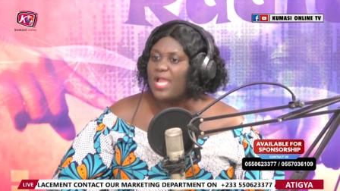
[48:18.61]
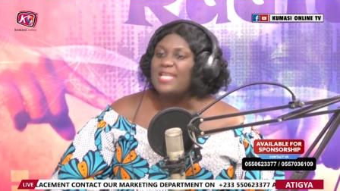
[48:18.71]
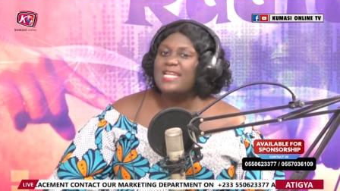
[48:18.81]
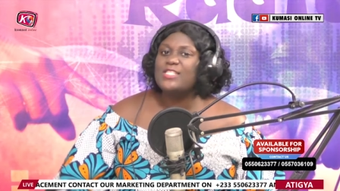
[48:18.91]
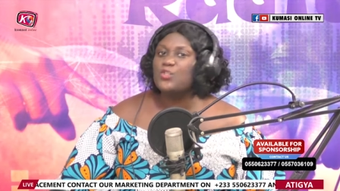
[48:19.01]

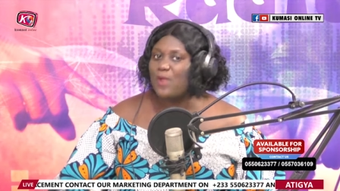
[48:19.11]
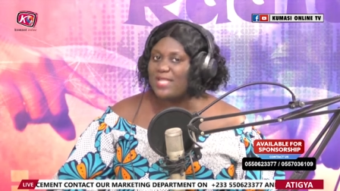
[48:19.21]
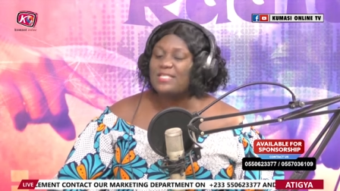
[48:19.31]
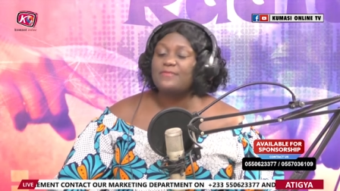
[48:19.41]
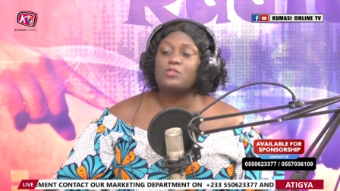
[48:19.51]
Now so
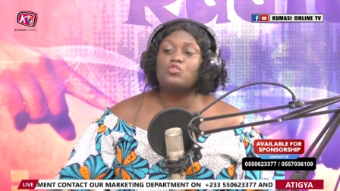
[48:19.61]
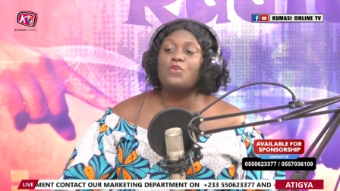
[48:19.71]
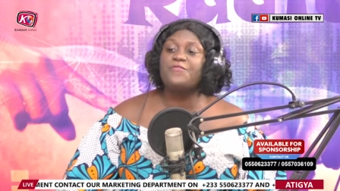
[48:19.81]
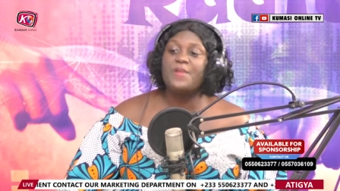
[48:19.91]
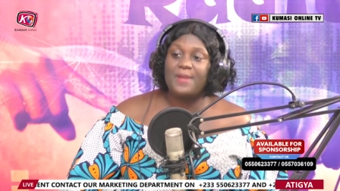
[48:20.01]
right after so
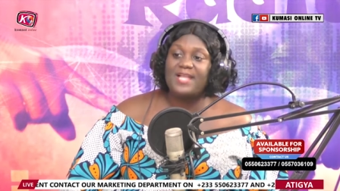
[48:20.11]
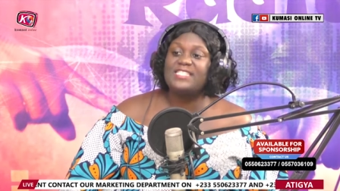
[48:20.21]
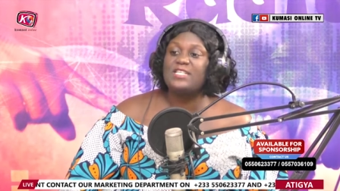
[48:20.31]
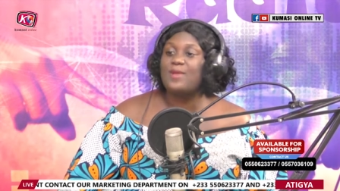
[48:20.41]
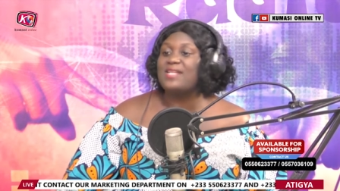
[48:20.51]
free party
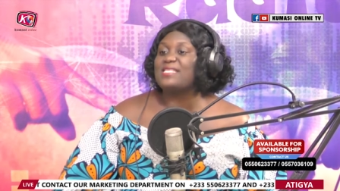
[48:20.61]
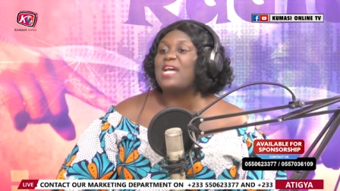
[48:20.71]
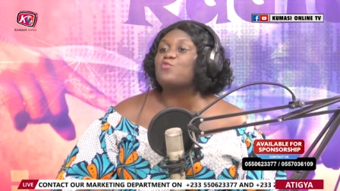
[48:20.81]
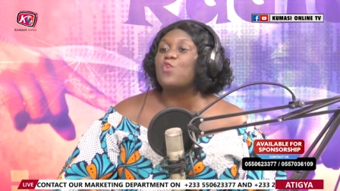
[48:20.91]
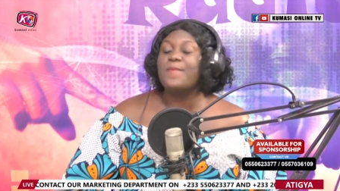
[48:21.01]
the man
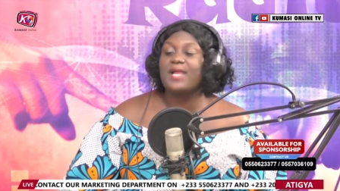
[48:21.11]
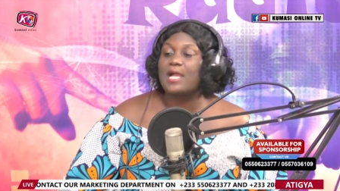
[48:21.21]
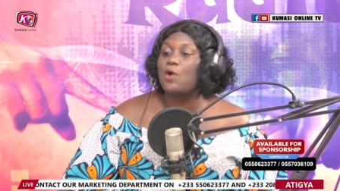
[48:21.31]
sound wobeka.